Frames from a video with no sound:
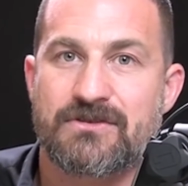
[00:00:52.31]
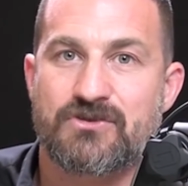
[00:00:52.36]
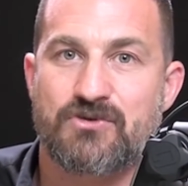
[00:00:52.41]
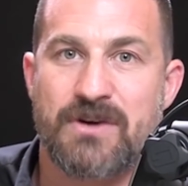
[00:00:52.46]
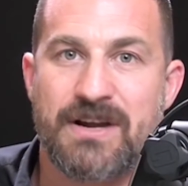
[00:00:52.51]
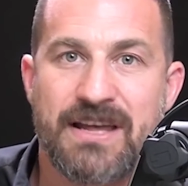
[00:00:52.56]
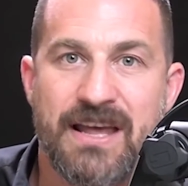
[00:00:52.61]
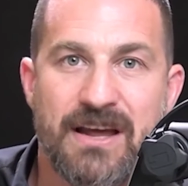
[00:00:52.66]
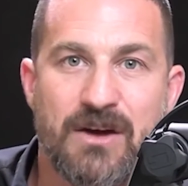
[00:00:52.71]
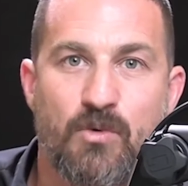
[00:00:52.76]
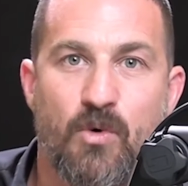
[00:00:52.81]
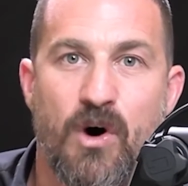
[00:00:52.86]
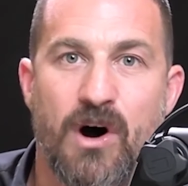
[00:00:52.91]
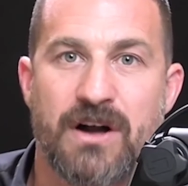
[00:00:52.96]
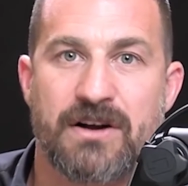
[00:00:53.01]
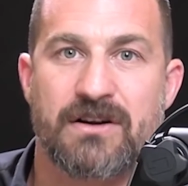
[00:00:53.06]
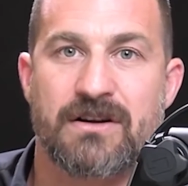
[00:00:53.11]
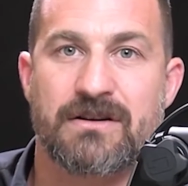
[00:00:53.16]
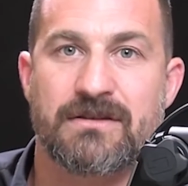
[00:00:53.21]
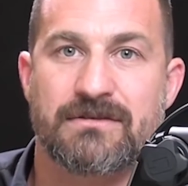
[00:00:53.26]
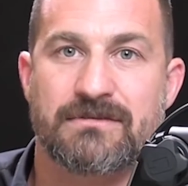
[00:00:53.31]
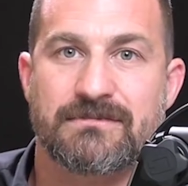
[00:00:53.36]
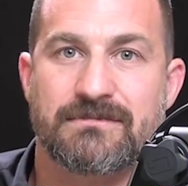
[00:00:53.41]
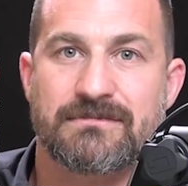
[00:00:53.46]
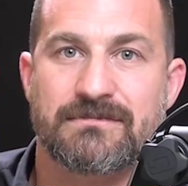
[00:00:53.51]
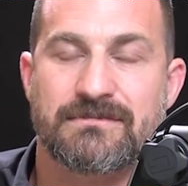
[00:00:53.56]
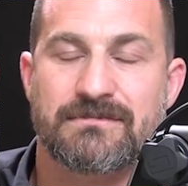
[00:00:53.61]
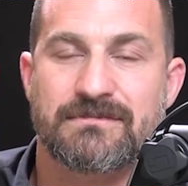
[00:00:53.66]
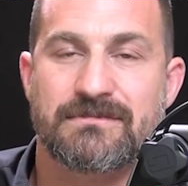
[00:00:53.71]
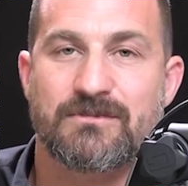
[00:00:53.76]
drinking water
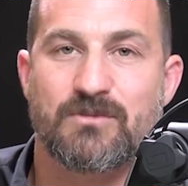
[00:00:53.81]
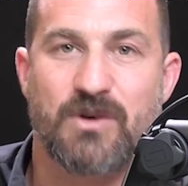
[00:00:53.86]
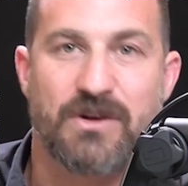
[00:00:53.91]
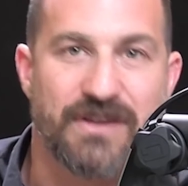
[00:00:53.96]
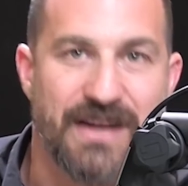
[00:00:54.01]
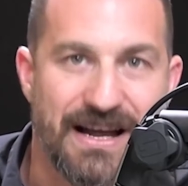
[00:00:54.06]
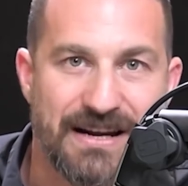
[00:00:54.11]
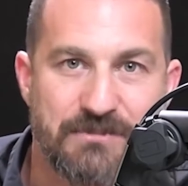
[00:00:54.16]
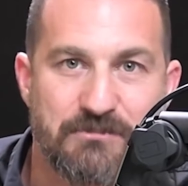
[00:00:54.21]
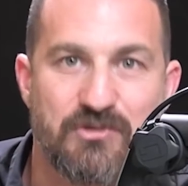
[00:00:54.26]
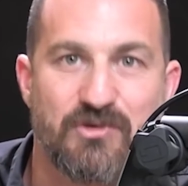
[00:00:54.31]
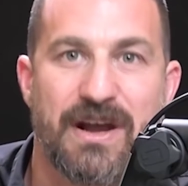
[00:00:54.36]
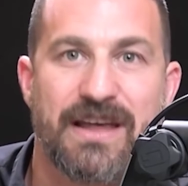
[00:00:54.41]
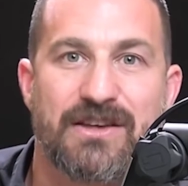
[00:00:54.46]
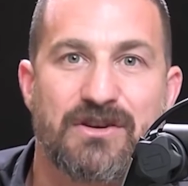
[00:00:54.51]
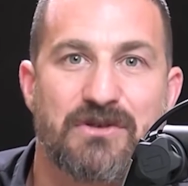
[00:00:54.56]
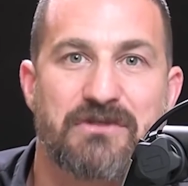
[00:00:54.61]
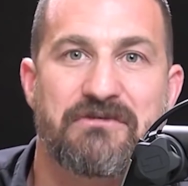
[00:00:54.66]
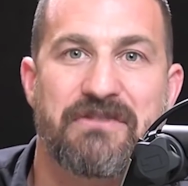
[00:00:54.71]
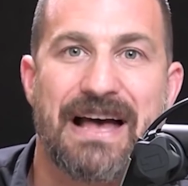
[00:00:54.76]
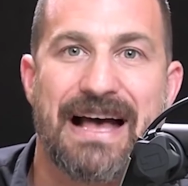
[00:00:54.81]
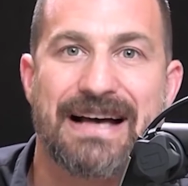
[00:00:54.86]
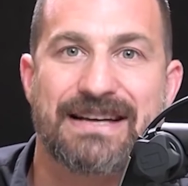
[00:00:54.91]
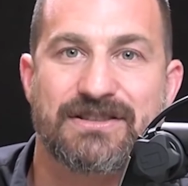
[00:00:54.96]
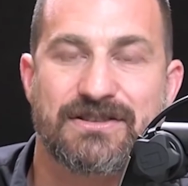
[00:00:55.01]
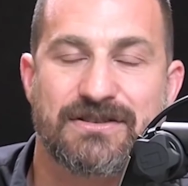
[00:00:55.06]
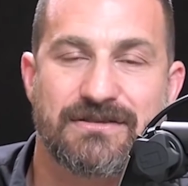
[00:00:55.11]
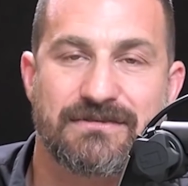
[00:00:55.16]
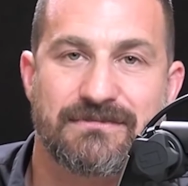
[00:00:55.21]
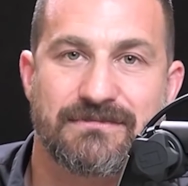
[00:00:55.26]
will not break your
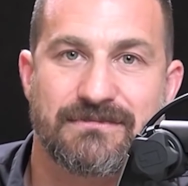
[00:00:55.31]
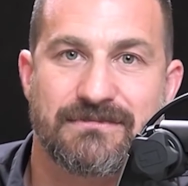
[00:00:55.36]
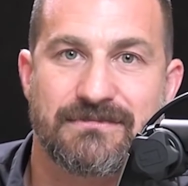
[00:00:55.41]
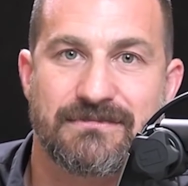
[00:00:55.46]
fast.